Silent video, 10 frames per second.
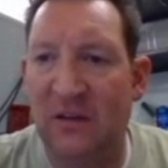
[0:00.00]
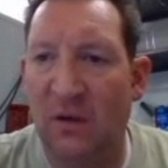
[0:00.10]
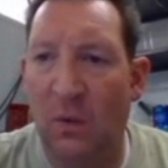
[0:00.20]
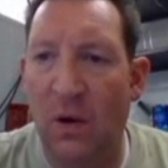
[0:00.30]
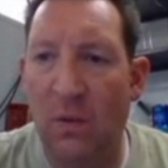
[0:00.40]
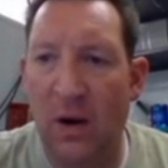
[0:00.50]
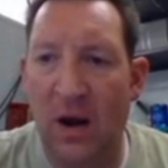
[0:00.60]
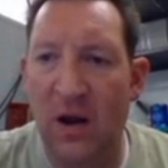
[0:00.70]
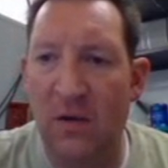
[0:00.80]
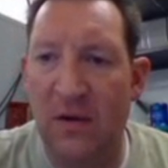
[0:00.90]
So what we want
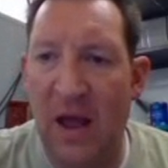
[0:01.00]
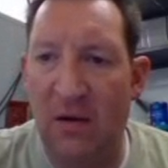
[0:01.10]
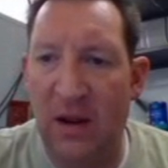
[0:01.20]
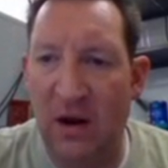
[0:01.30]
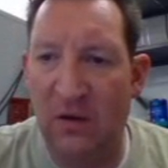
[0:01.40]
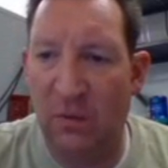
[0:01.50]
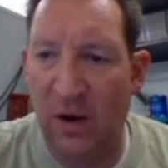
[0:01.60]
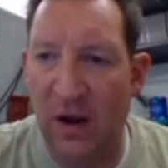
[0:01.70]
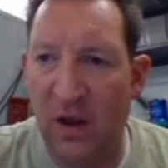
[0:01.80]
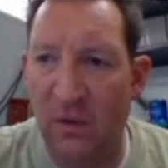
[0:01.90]
to do down here is
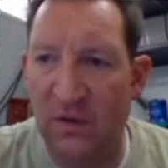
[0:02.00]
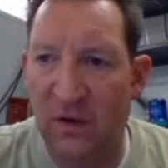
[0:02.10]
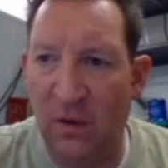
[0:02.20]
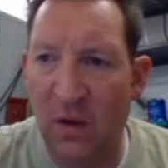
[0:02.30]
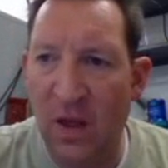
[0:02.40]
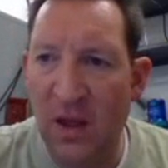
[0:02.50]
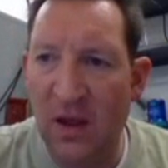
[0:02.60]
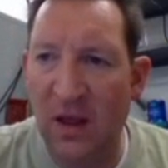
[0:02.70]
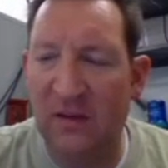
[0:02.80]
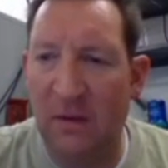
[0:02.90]
we're going to go to
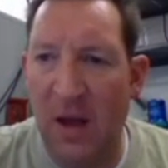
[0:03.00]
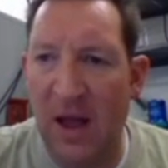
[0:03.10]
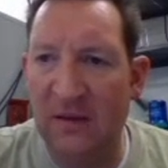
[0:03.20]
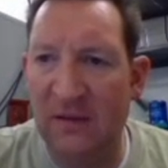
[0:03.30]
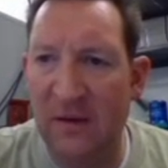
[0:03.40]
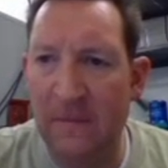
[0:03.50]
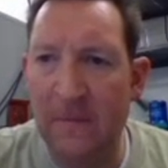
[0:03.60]
Customize,